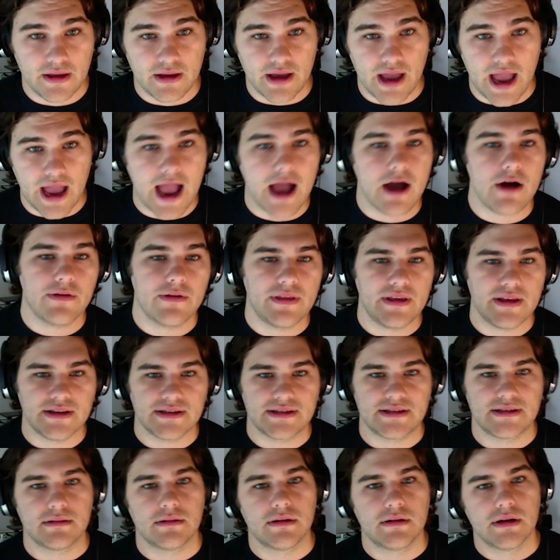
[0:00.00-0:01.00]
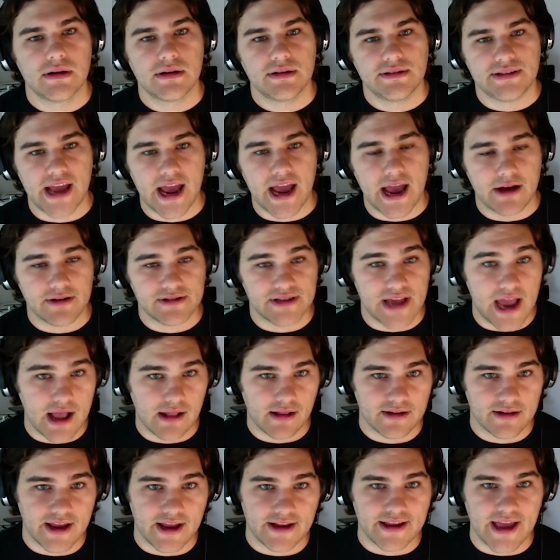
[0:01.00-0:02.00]
how these DAOs
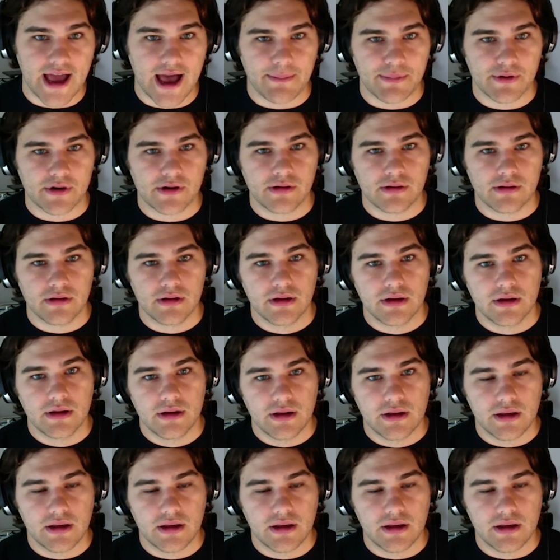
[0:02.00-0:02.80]
allocate capital